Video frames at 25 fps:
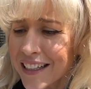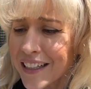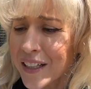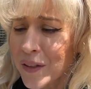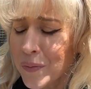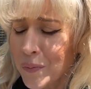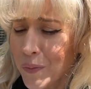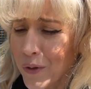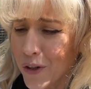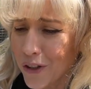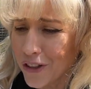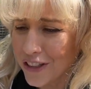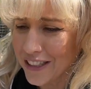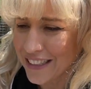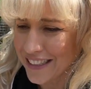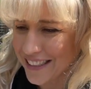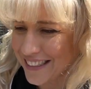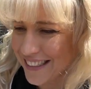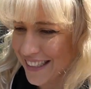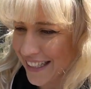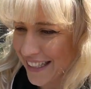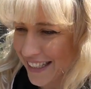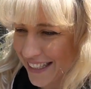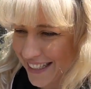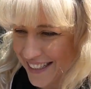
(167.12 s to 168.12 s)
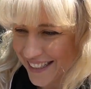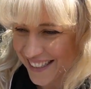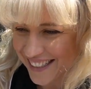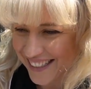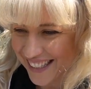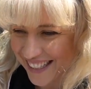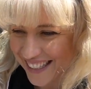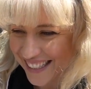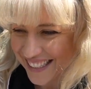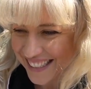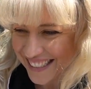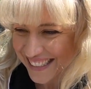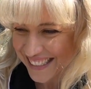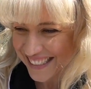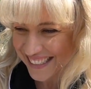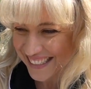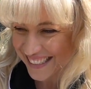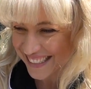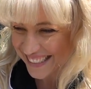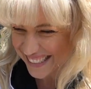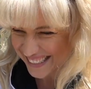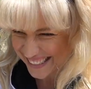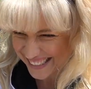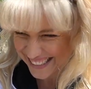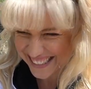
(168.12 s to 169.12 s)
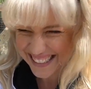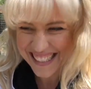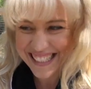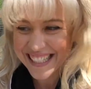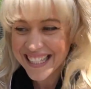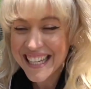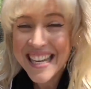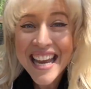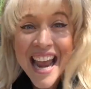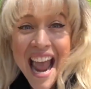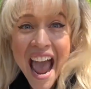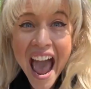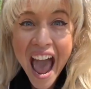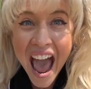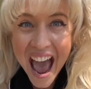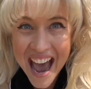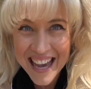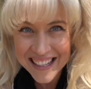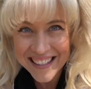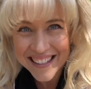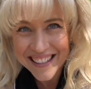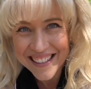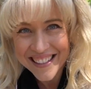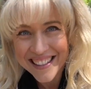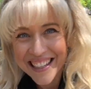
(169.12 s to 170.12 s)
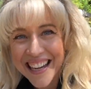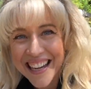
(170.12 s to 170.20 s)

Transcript: Come on. Shake it. Shake it. Yes!